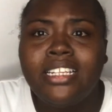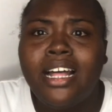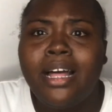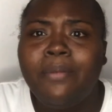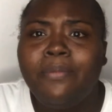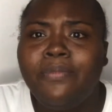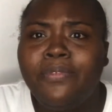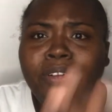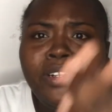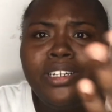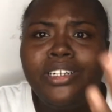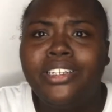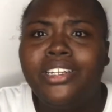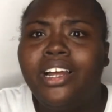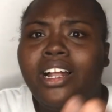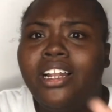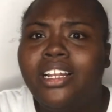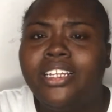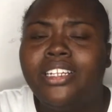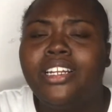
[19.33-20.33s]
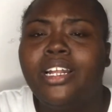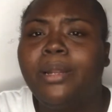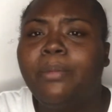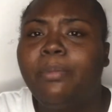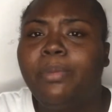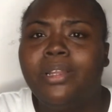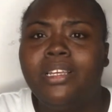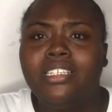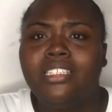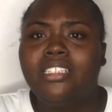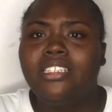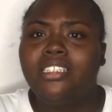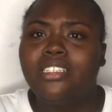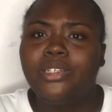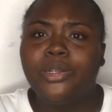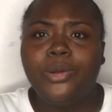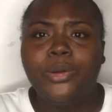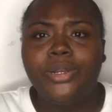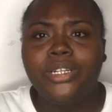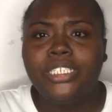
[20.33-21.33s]
I'm filling y'all in on places to
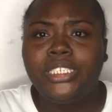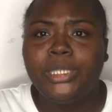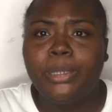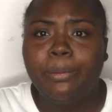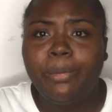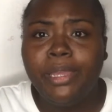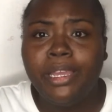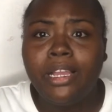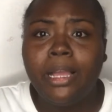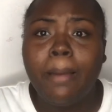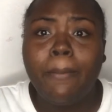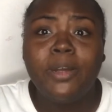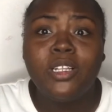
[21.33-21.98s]
go in Jamaica,